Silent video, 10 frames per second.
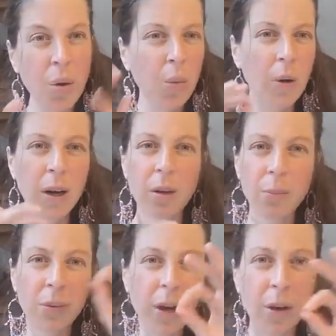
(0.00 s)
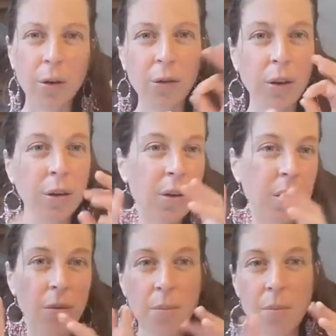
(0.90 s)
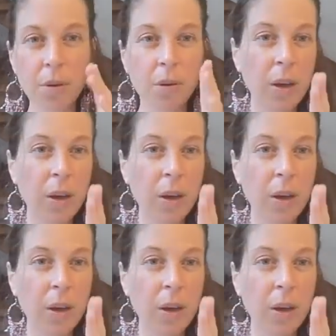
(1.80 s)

what are the psychological development